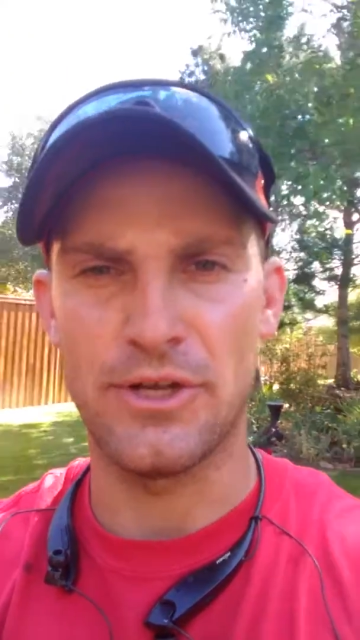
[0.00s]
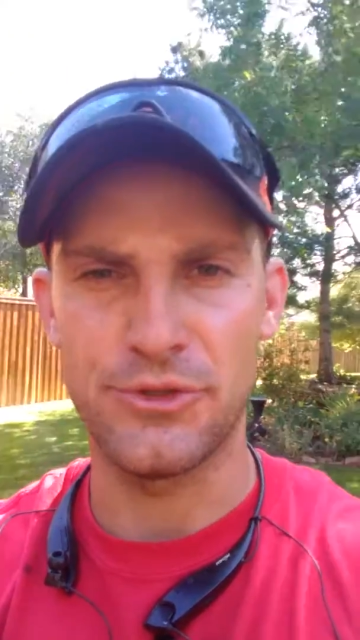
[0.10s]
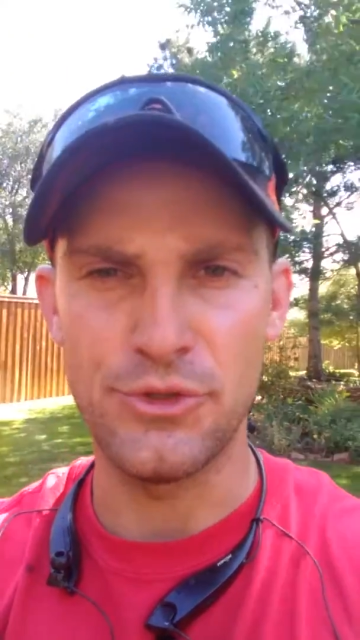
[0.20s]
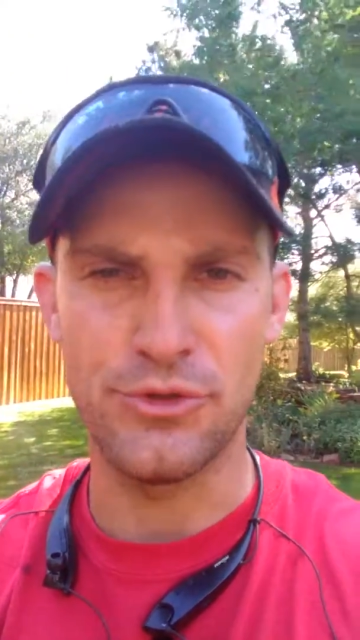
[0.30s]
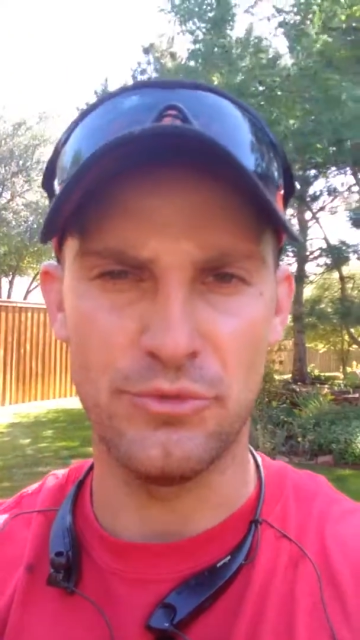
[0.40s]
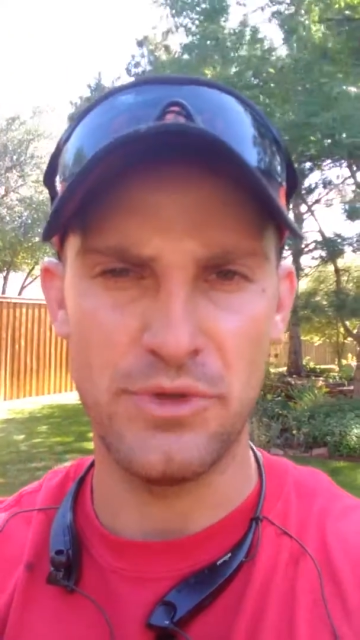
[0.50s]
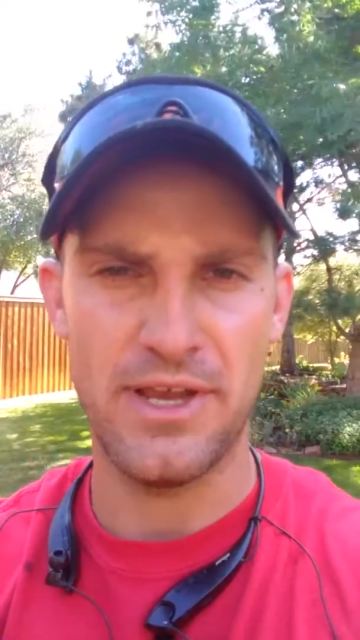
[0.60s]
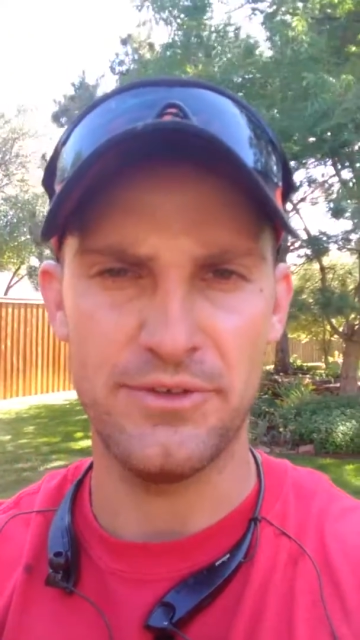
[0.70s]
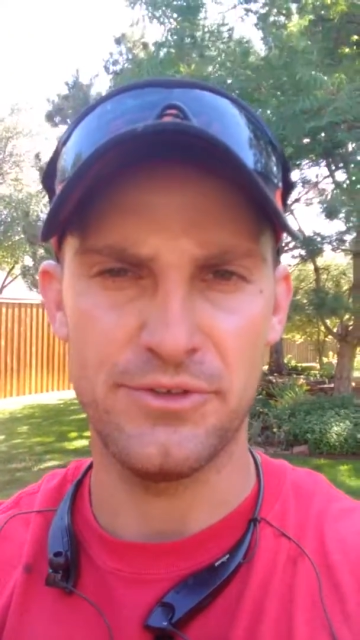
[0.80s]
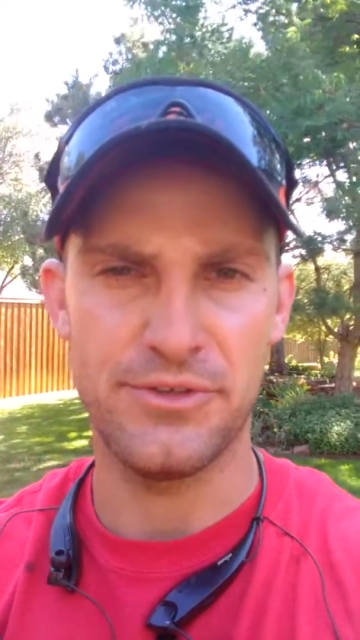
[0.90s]
are you going to be
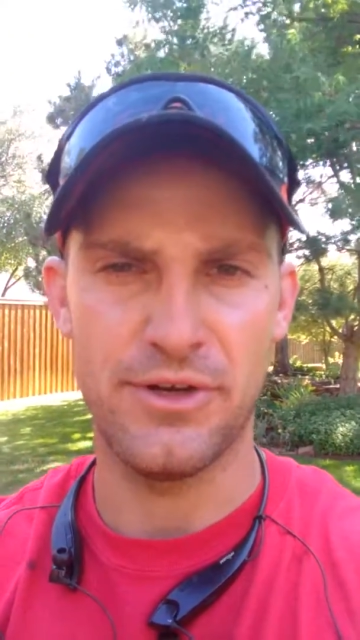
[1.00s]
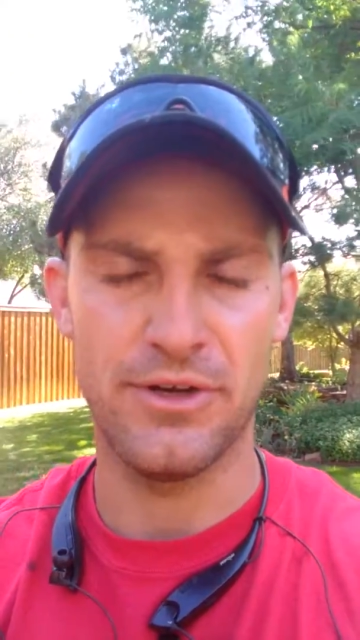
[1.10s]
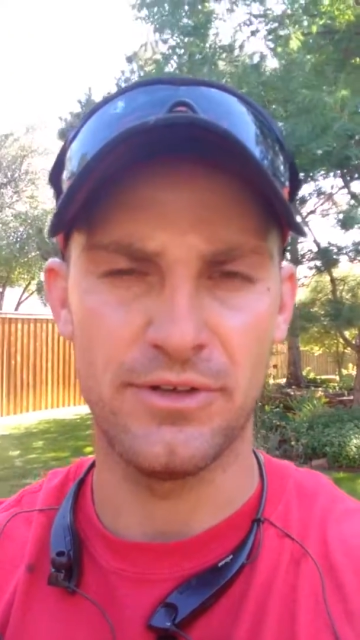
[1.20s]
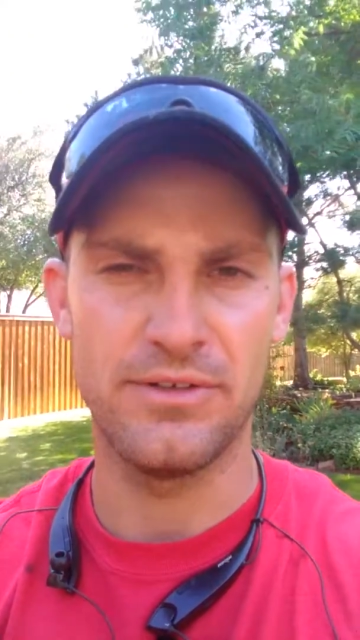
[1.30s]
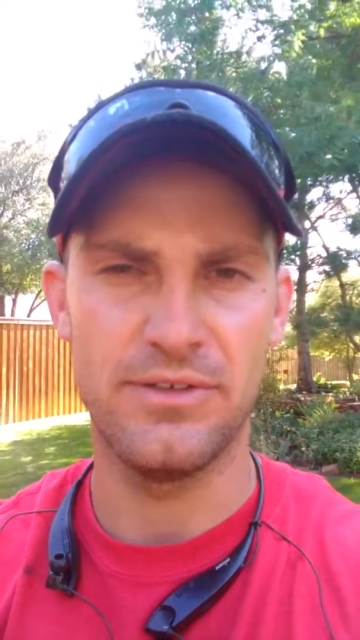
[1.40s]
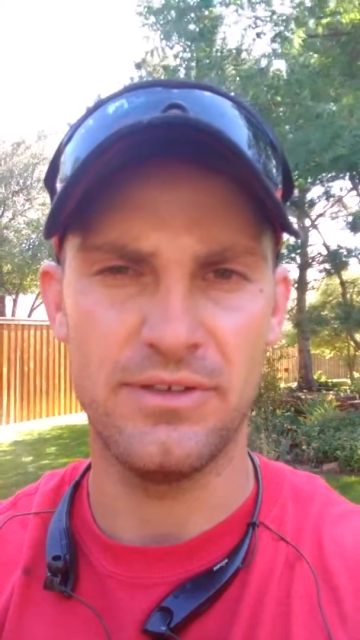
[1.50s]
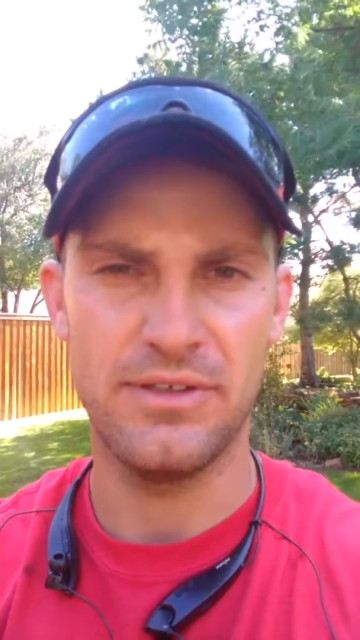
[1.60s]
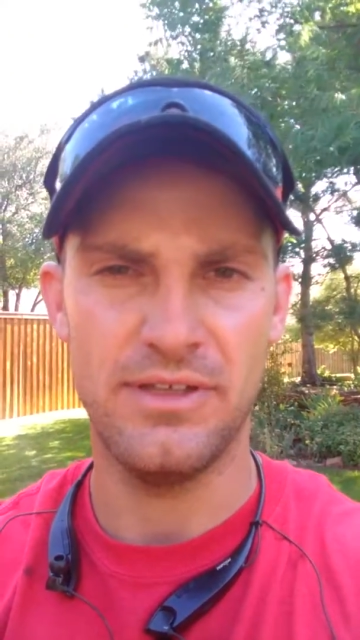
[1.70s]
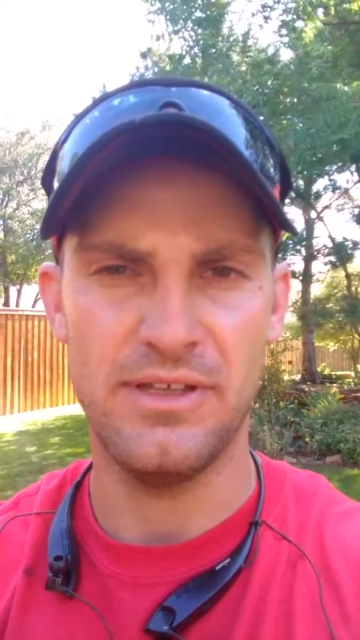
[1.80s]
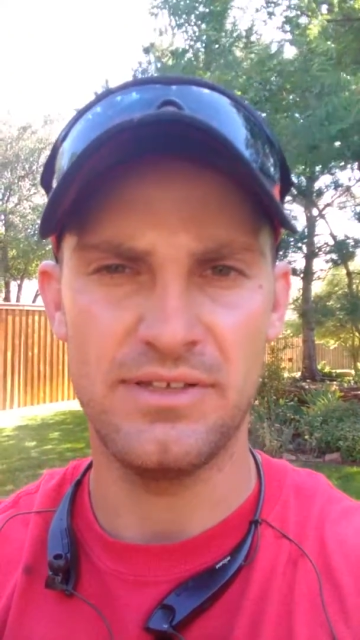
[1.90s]
out in your yard
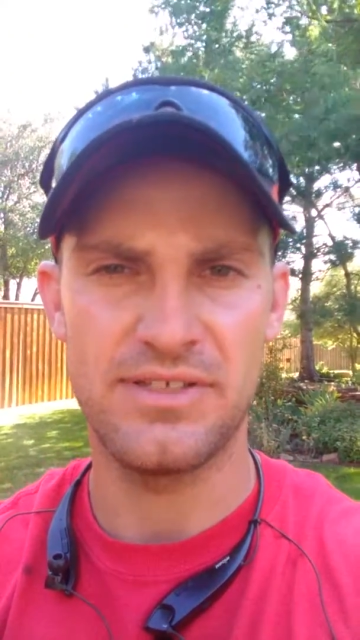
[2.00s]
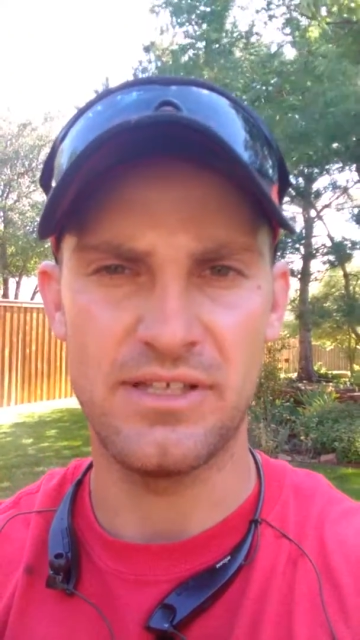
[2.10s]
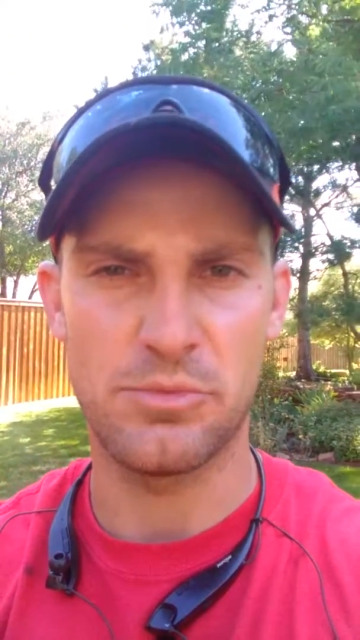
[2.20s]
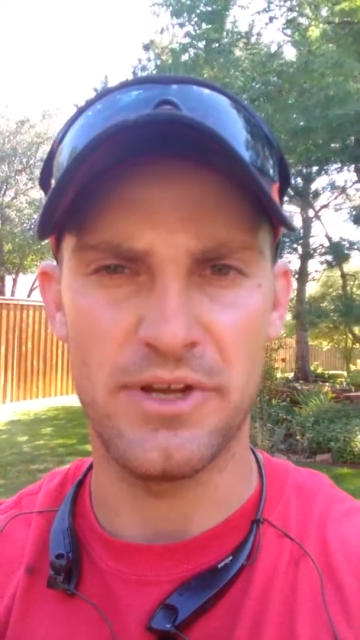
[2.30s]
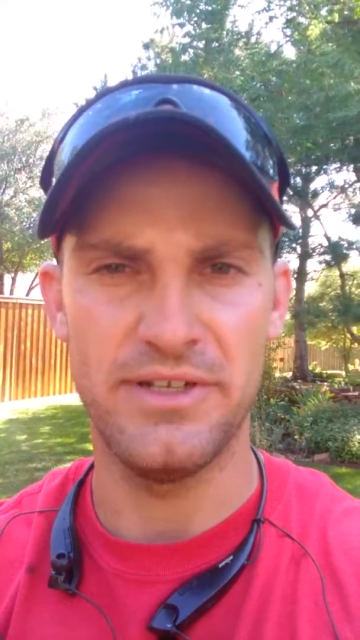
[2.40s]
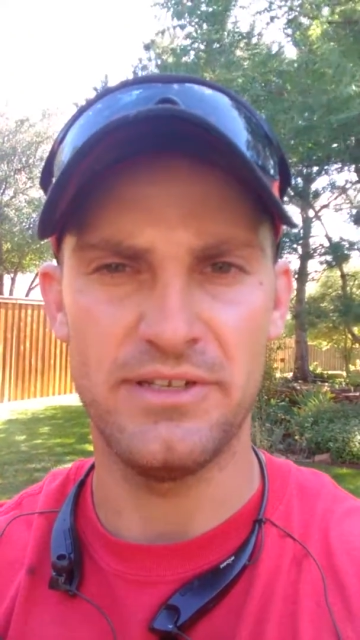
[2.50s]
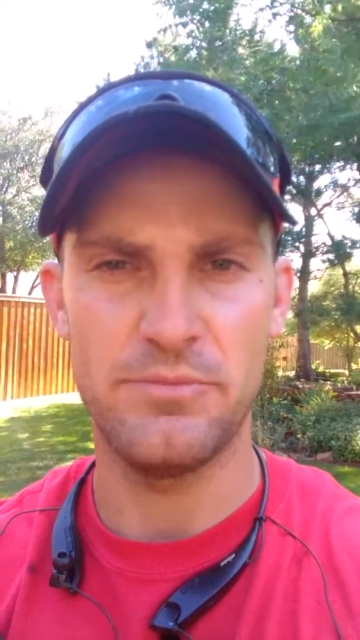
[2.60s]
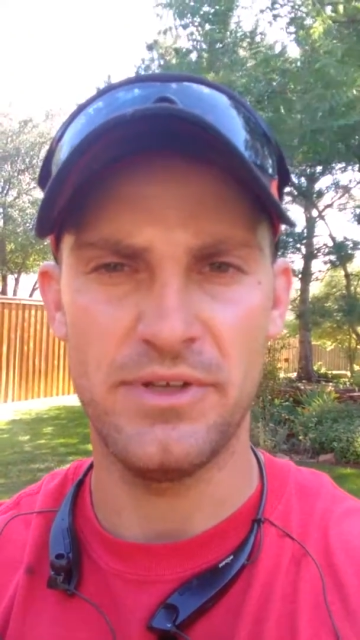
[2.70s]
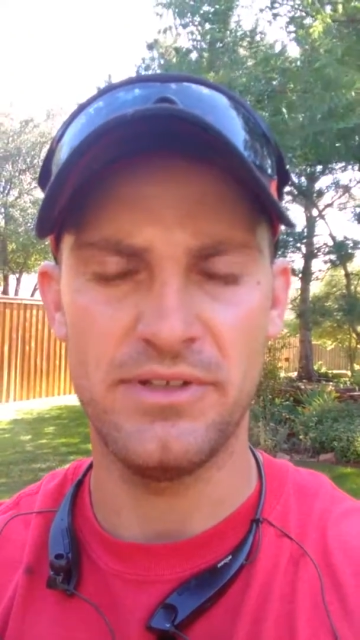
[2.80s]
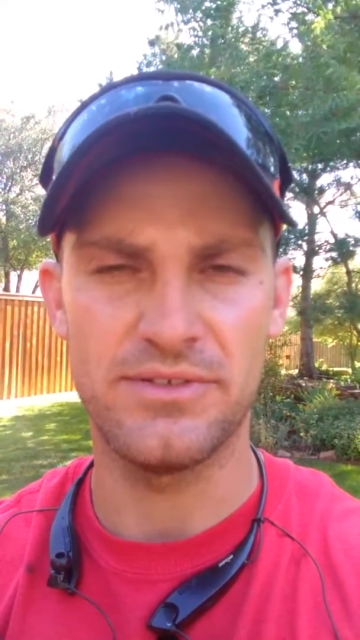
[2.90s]
celebrating
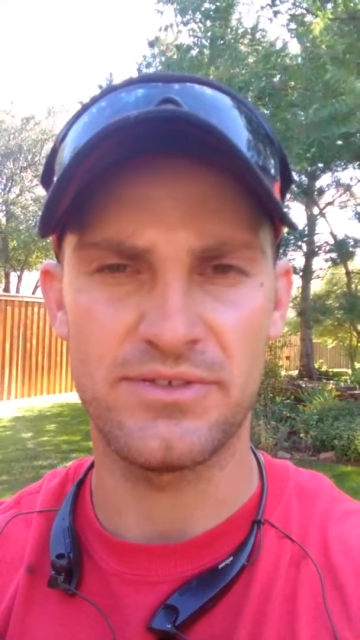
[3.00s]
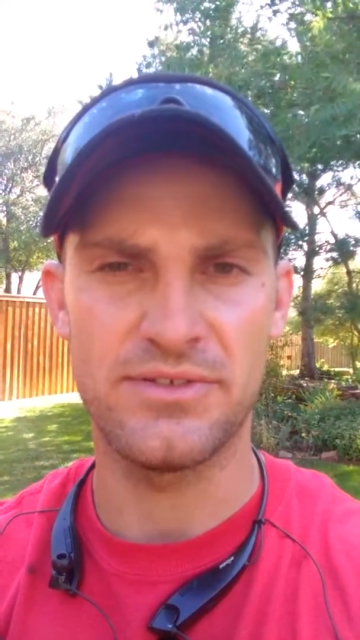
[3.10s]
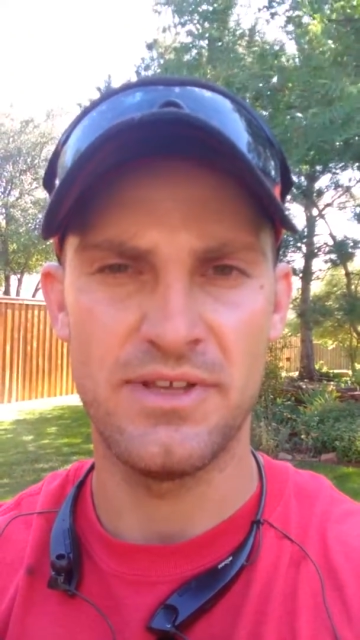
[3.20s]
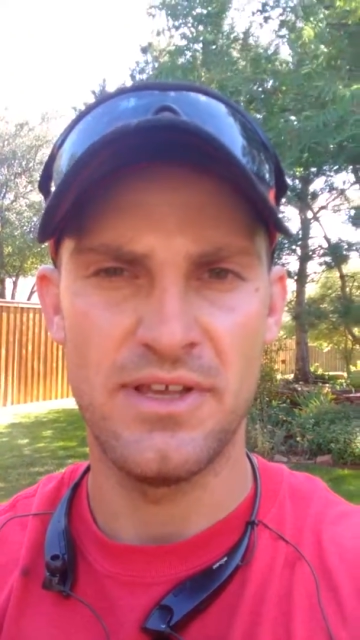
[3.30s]
independence,